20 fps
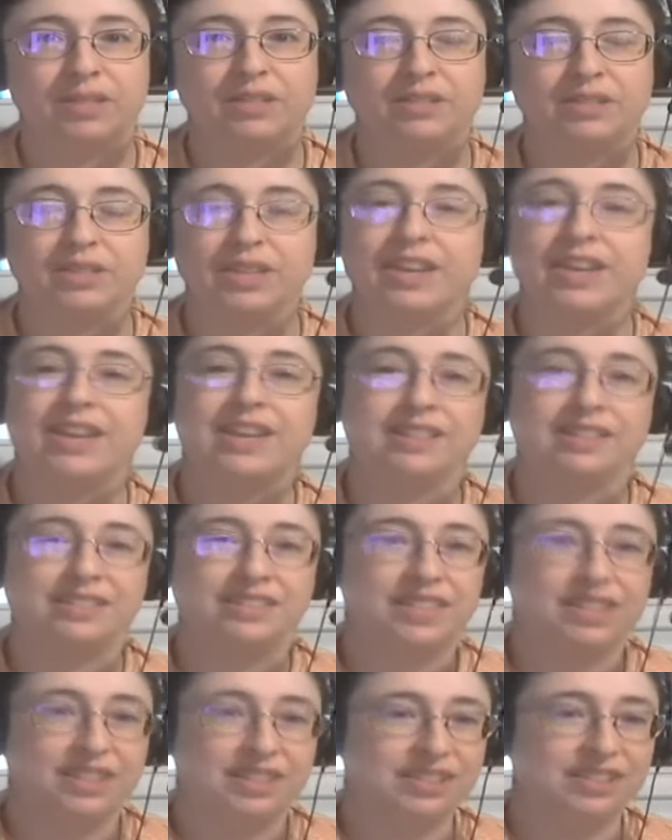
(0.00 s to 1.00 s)
Because
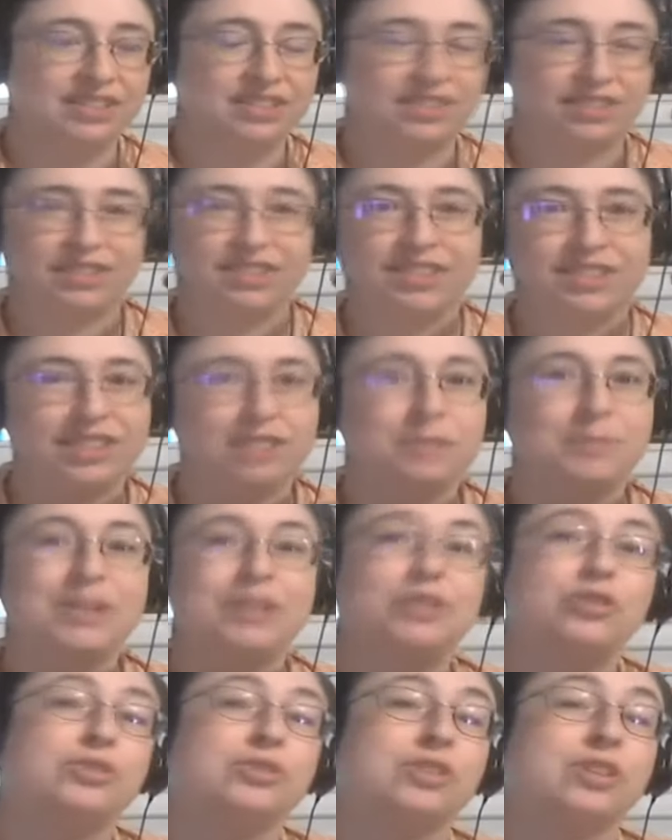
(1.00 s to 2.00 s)
again, this this
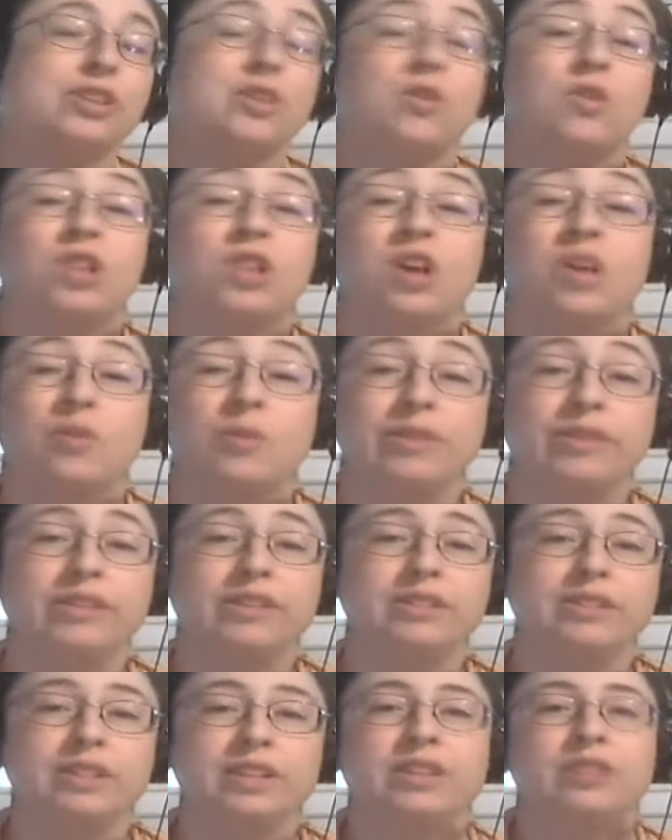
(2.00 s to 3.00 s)
has pictures that go along
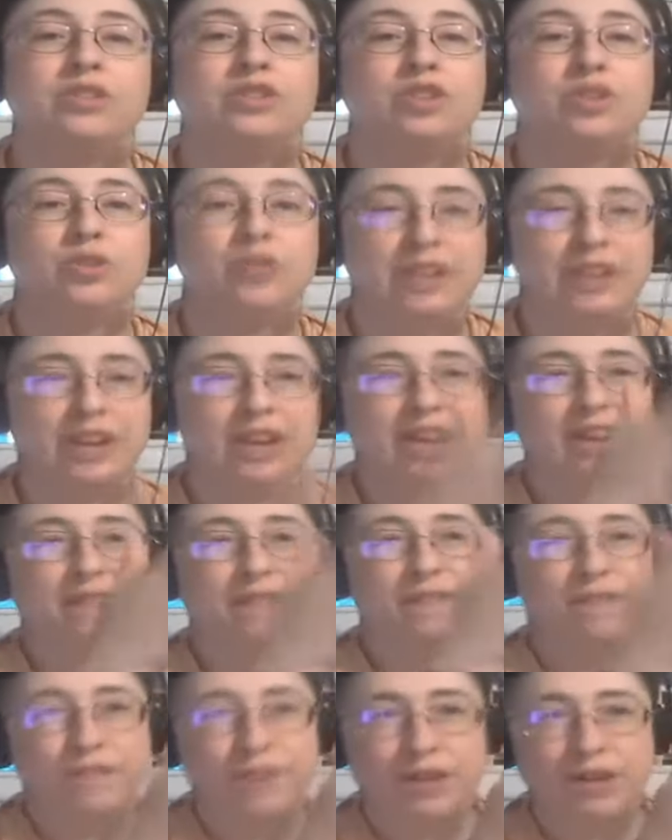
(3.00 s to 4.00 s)
with it, so you can
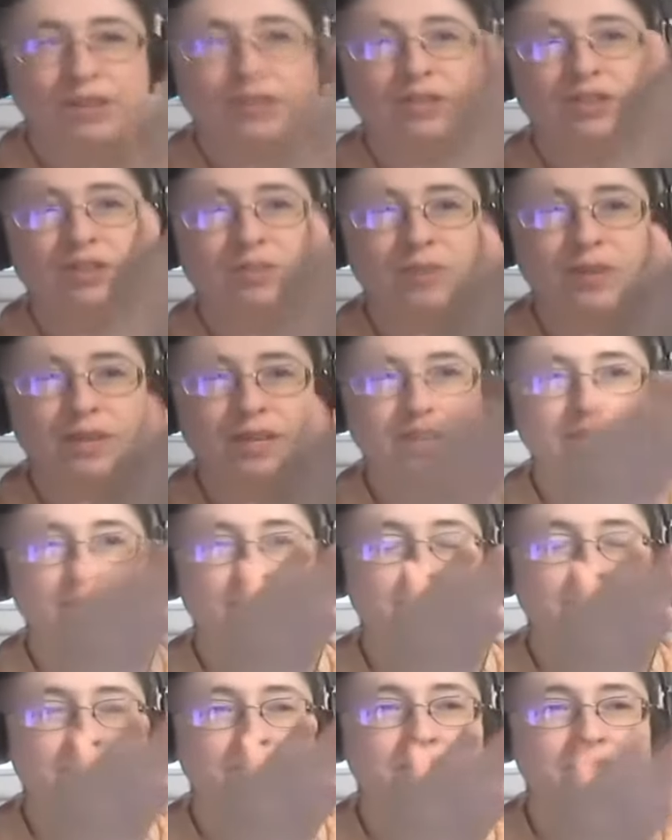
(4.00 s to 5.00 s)
kind of follow
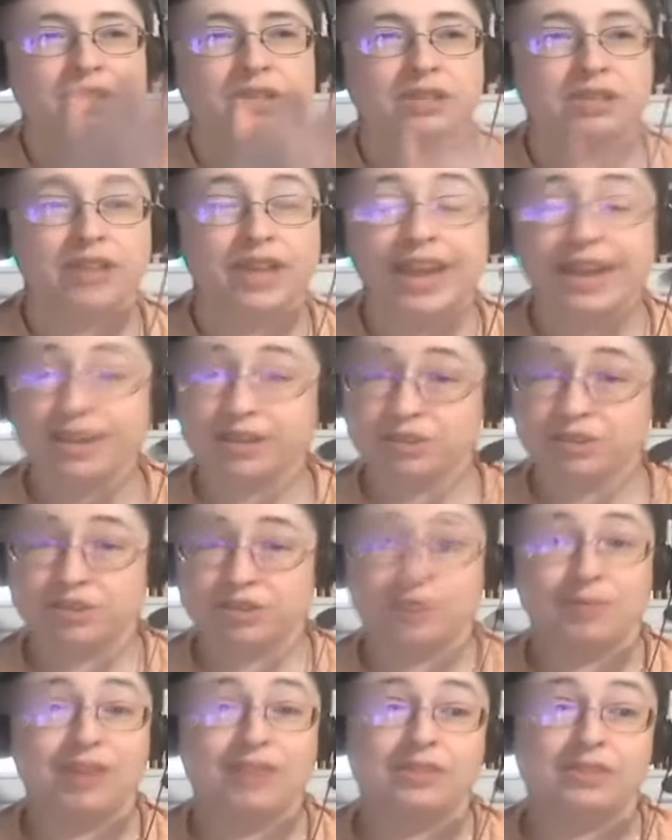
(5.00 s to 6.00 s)
what he's doing. Because I
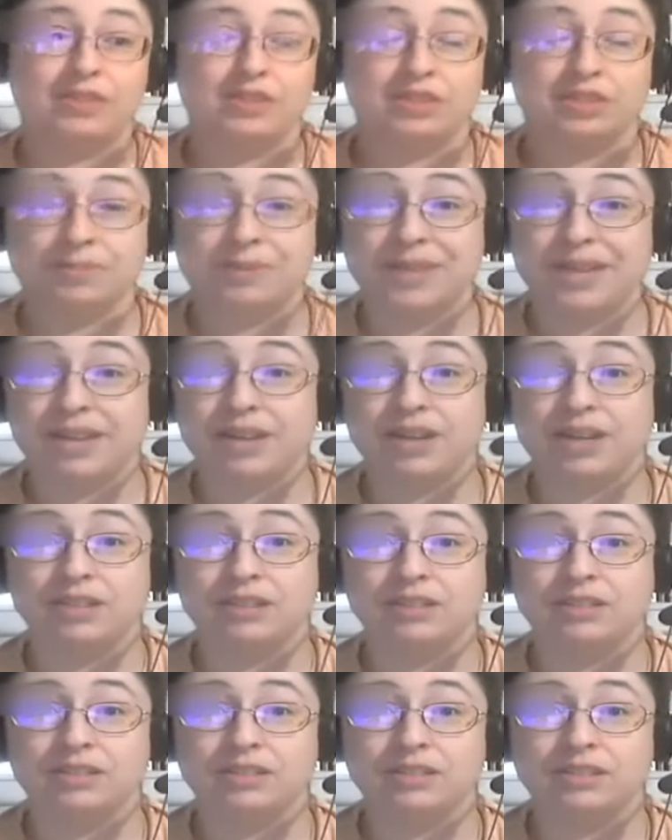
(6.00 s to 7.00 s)
actually read this as a
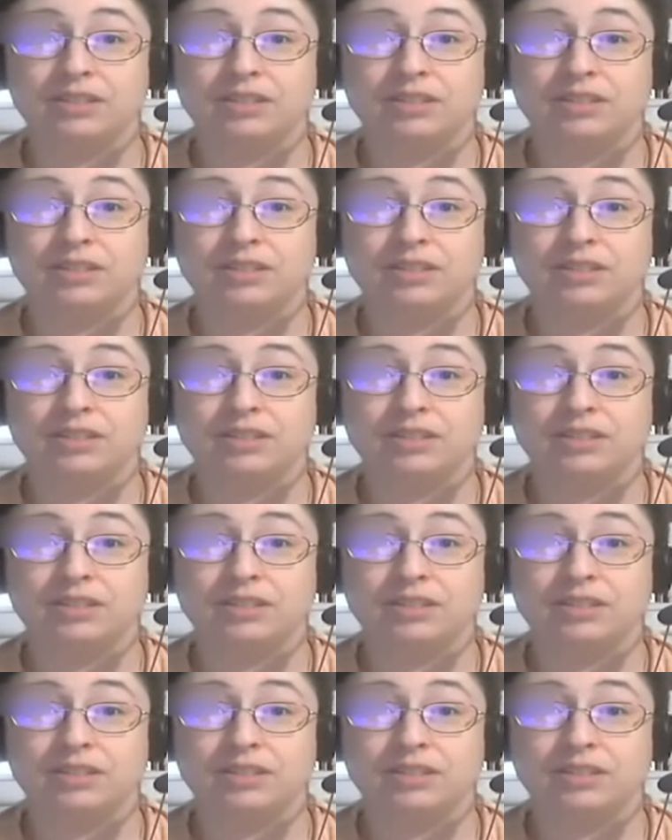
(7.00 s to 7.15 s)
beginner.